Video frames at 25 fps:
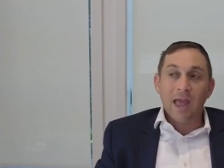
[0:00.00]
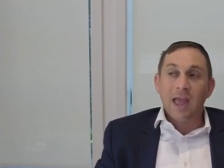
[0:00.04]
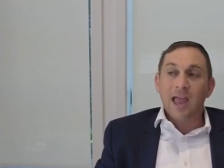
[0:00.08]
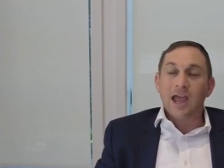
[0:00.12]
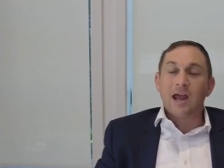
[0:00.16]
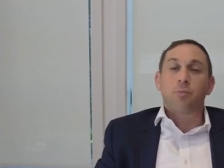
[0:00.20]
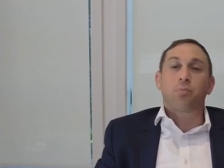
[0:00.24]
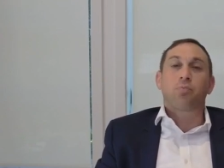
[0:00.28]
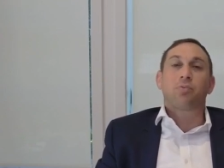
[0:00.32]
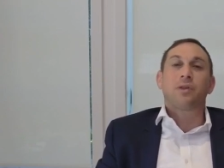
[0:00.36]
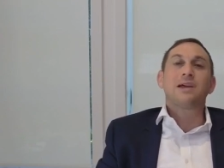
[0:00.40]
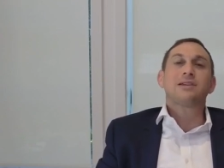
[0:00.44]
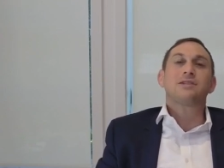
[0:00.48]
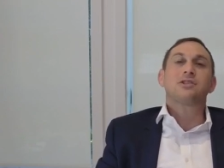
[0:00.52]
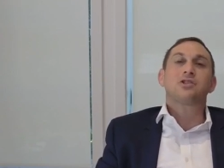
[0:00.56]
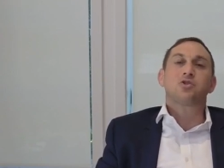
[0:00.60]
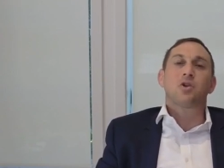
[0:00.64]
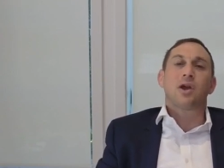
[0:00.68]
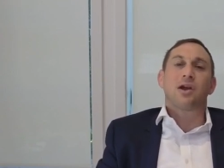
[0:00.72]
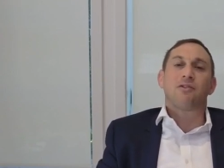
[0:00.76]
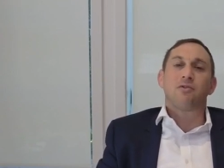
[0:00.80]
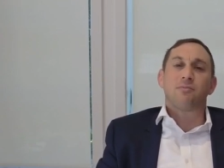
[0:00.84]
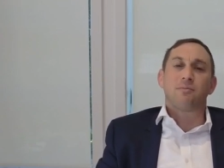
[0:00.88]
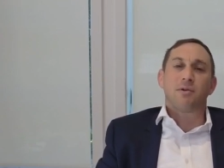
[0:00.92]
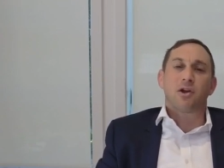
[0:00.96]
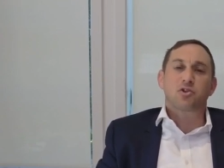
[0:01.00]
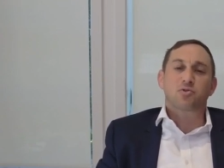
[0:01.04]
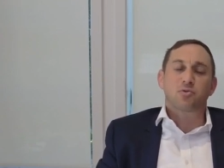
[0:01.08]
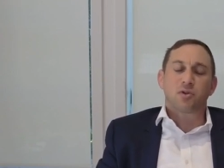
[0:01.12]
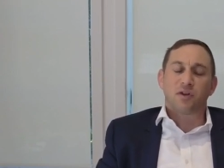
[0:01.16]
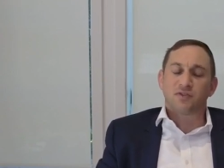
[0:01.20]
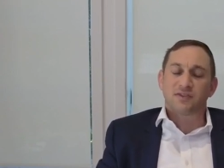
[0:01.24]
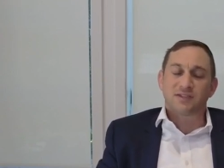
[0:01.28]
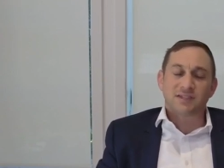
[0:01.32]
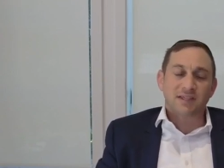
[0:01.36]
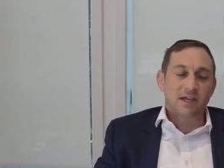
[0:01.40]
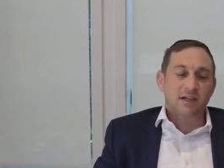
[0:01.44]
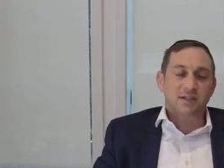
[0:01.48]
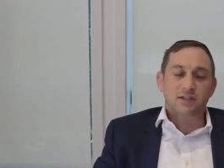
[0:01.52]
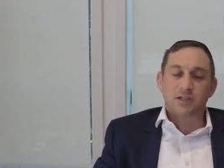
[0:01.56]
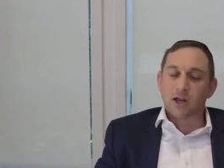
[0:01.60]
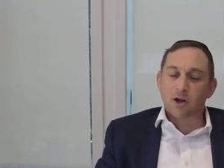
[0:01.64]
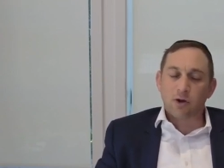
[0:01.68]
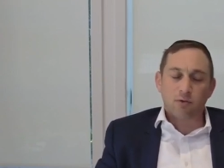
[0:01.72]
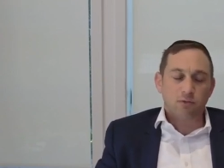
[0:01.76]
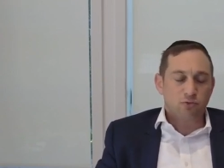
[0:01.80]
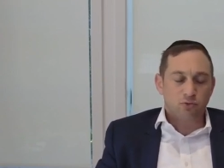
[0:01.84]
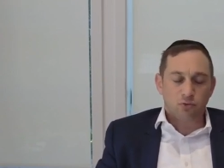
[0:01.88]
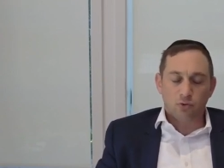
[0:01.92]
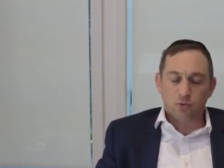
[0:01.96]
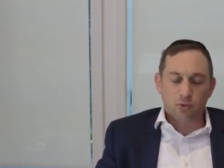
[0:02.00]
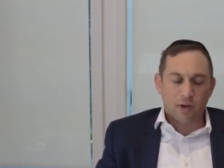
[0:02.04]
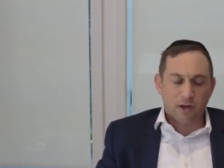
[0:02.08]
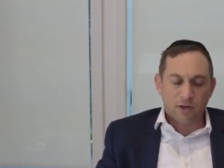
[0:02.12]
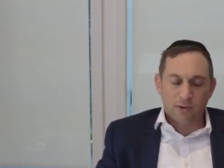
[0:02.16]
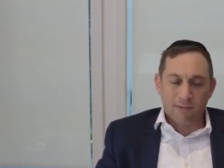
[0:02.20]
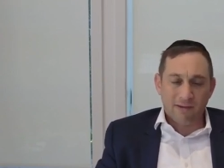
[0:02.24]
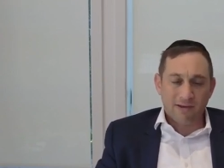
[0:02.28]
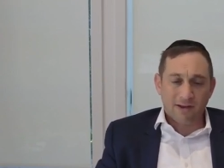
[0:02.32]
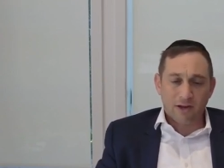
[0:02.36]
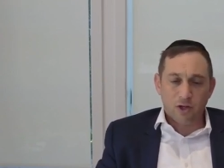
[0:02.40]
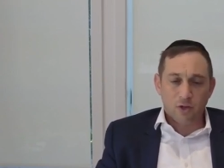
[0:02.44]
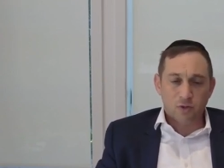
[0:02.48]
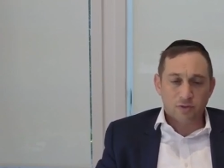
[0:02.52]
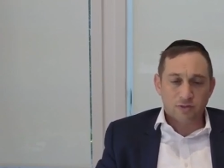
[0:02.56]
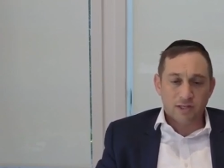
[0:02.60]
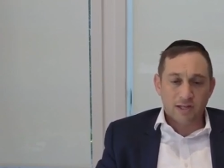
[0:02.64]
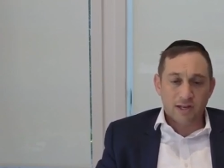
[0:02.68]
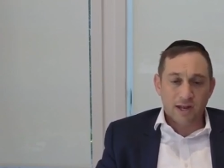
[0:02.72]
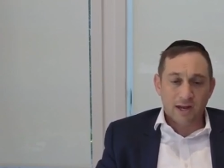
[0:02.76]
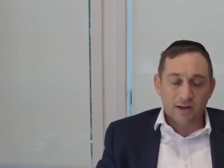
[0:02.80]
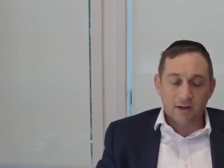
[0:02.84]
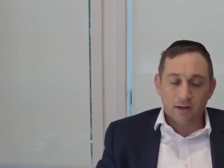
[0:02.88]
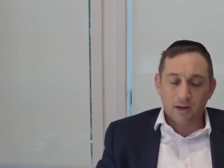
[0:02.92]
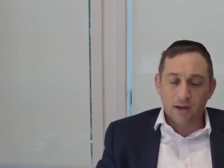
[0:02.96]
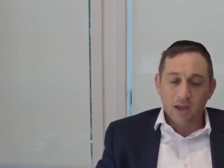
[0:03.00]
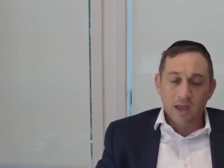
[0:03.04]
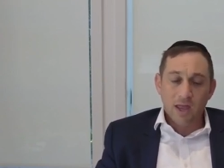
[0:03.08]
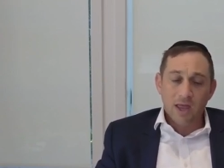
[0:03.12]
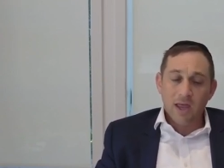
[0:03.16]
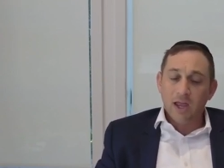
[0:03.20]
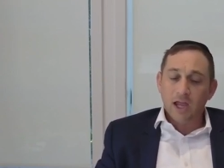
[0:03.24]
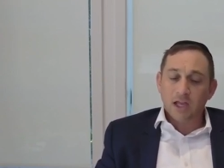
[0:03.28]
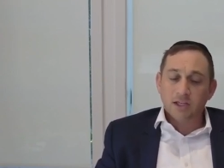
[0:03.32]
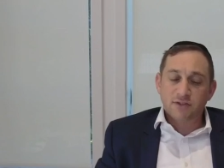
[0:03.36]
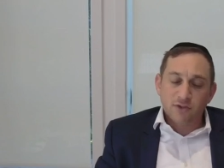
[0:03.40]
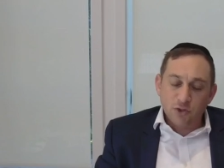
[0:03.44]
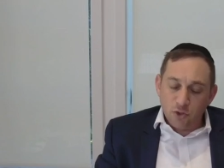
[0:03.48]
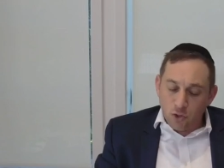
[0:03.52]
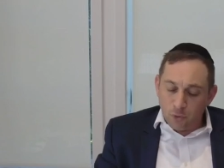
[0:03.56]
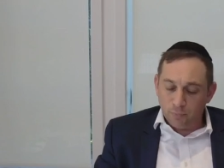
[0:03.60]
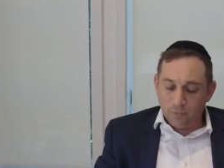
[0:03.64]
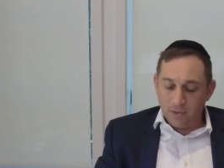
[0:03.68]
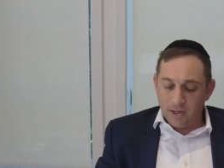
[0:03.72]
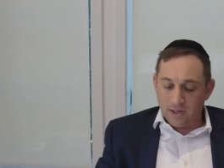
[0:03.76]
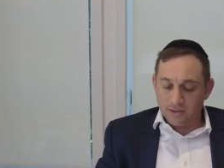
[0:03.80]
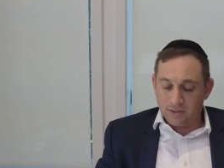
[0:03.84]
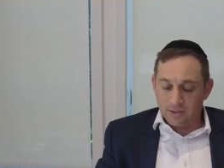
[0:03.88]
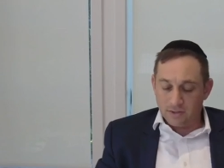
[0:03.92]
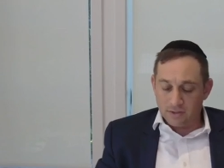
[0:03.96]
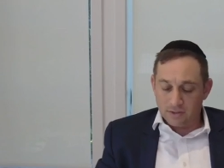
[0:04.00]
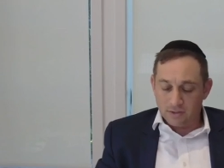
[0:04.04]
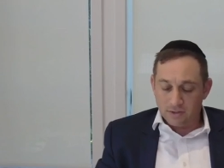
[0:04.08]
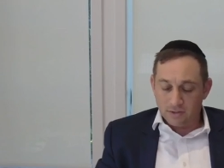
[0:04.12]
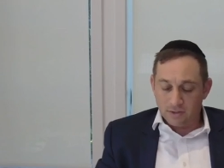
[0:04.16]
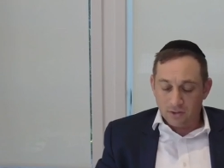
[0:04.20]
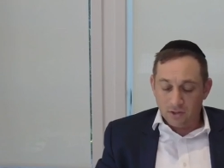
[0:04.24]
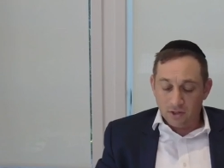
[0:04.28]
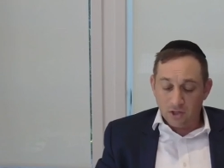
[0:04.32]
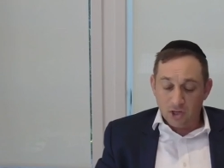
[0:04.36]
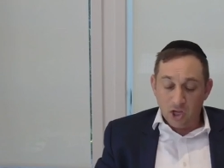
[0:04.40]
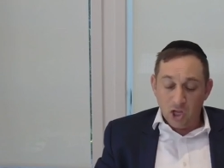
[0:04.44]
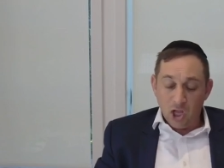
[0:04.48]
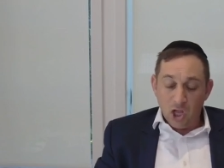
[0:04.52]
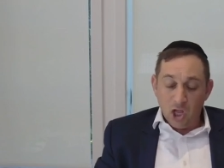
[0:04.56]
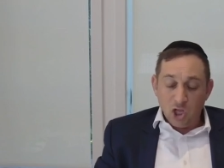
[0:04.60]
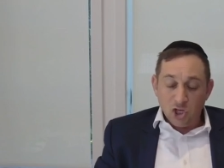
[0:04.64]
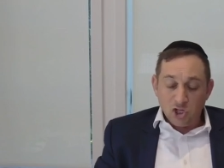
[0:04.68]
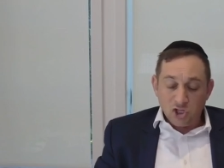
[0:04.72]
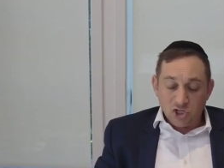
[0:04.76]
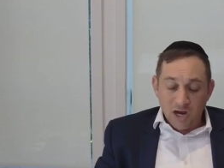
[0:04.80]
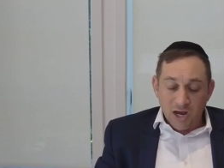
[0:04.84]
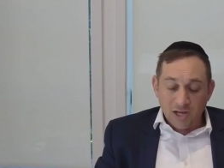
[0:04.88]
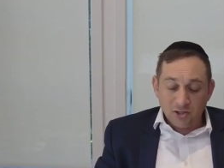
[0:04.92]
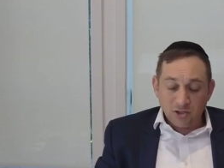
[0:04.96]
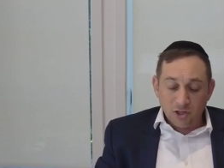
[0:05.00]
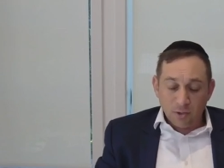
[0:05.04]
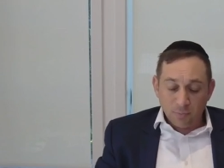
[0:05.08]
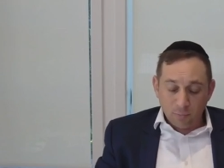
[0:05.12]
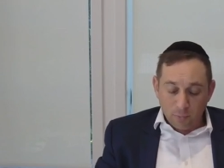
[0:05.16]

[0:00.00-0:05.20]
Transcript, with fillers: In places you have a measurement of six, I don't do, you're not going to use the nine. It's a new places. the